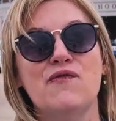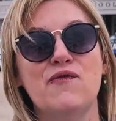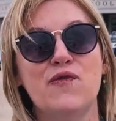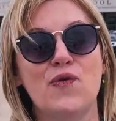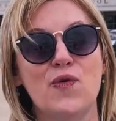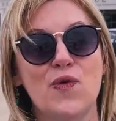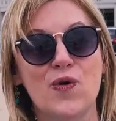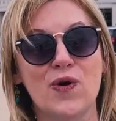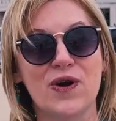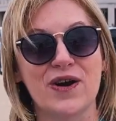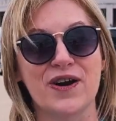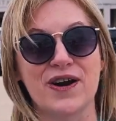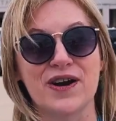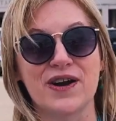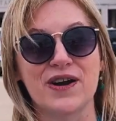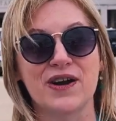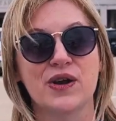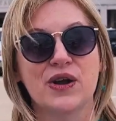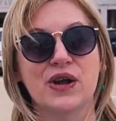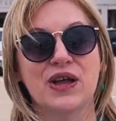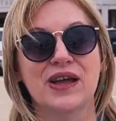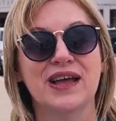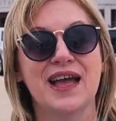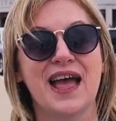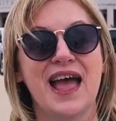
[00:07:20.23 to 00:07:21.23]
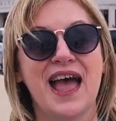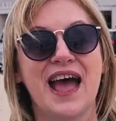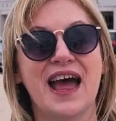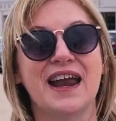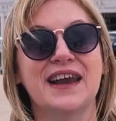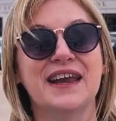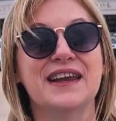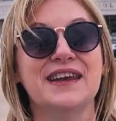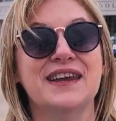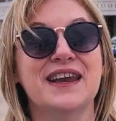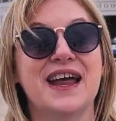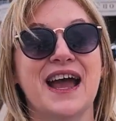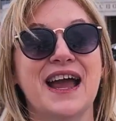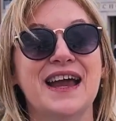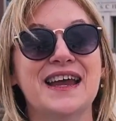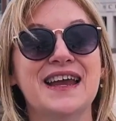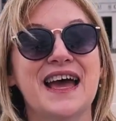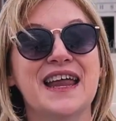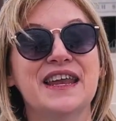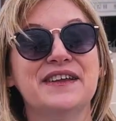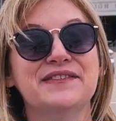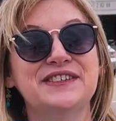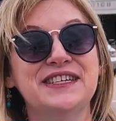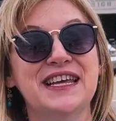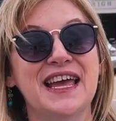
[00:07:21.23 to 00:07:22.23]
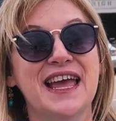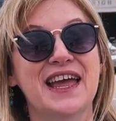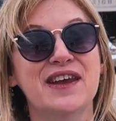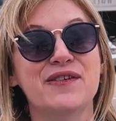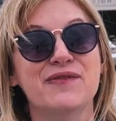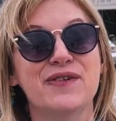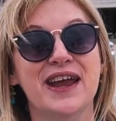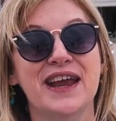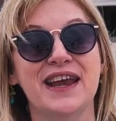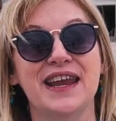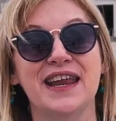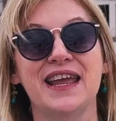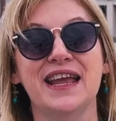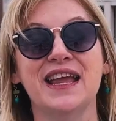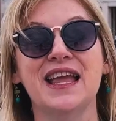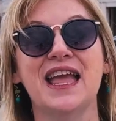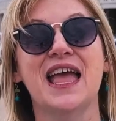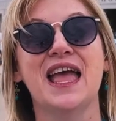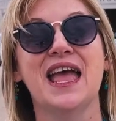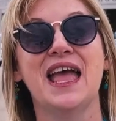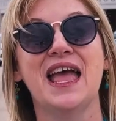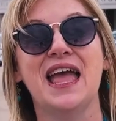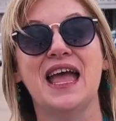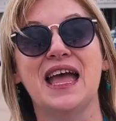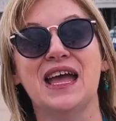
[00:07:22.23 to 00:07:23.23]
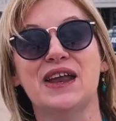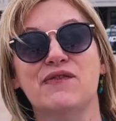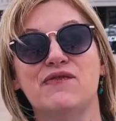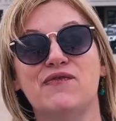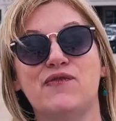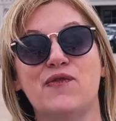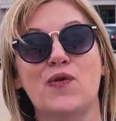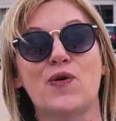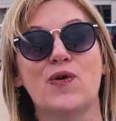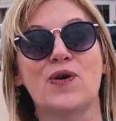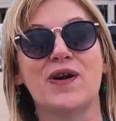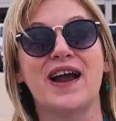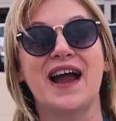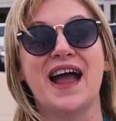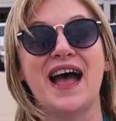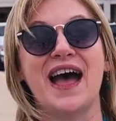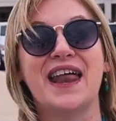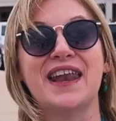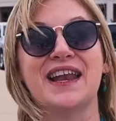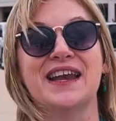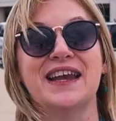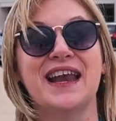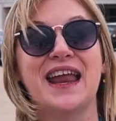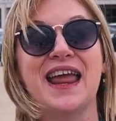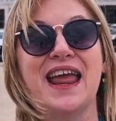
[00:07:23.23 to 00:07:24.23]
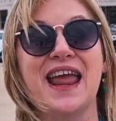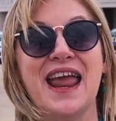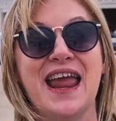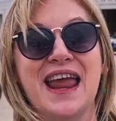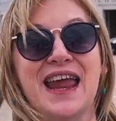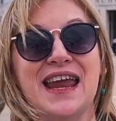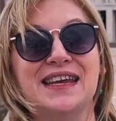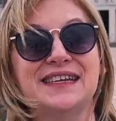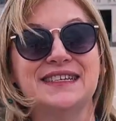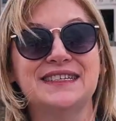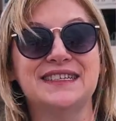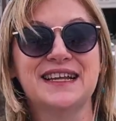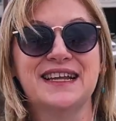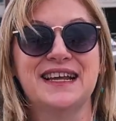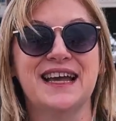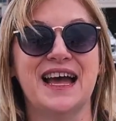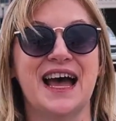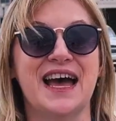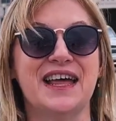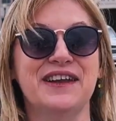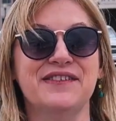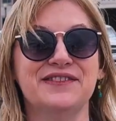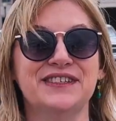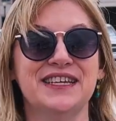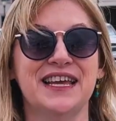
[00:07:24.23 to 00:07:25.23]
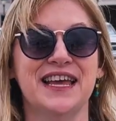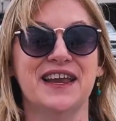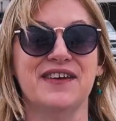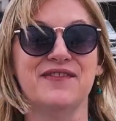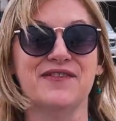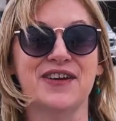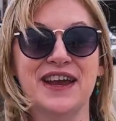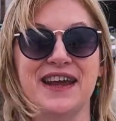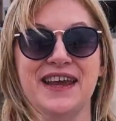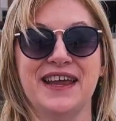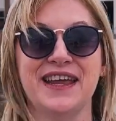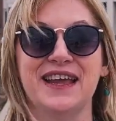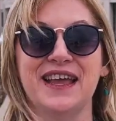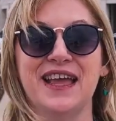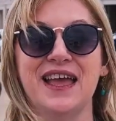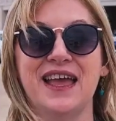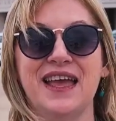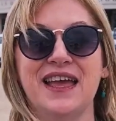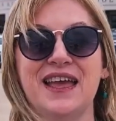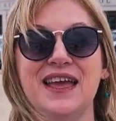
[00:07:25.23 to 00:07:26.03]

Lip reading: 4 had a 9 out of 10 rating, and 4 had an 8 out of 10 rating.